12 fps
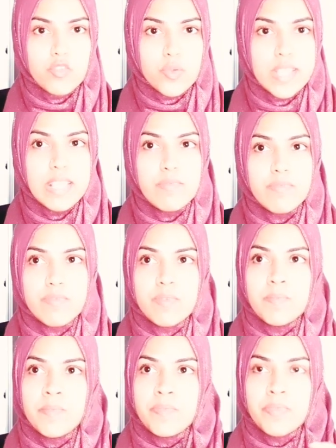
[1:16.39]
So if
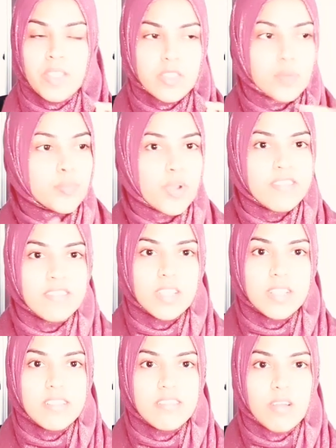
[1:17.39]
the
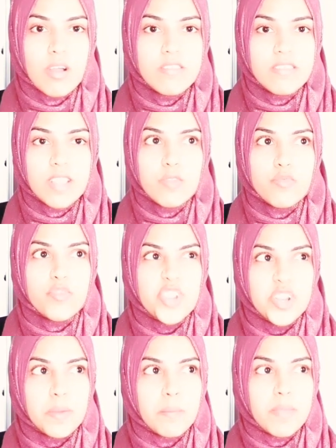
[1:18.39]
president decides that
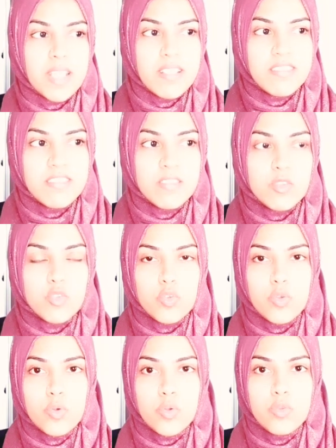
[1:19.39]
freedom means
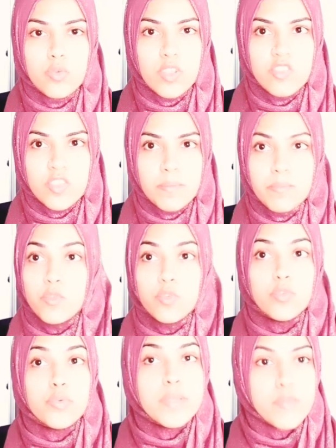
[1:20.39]
to dress up, to
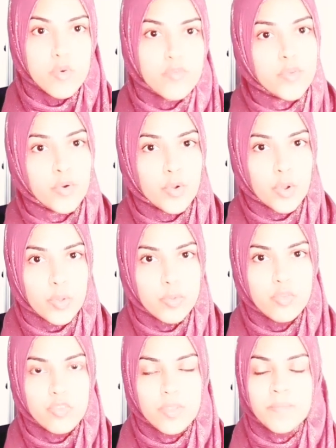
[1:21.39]
remove your
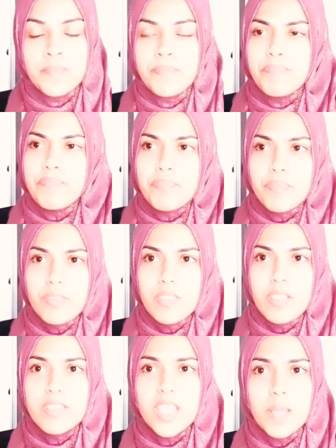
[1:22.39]
clothes,
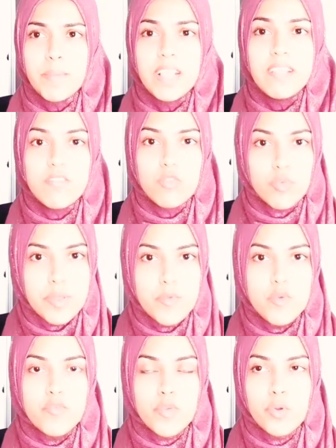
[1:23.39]
the ability to
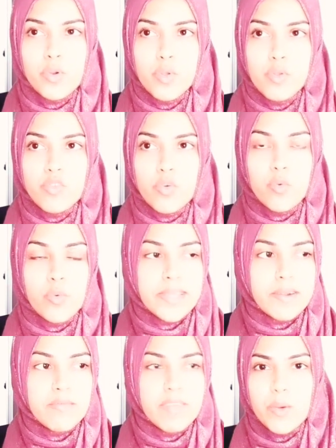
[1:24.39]
remove your clothes or
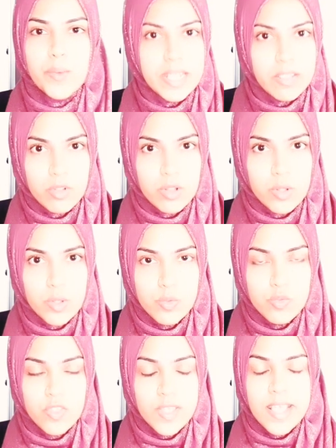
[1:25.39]
wear very little
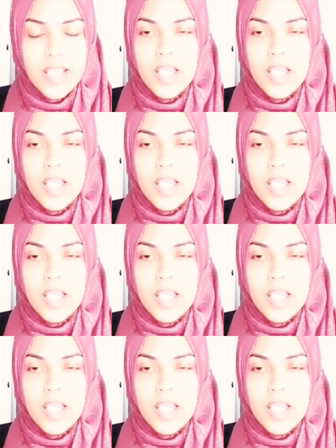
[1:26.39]
clothes,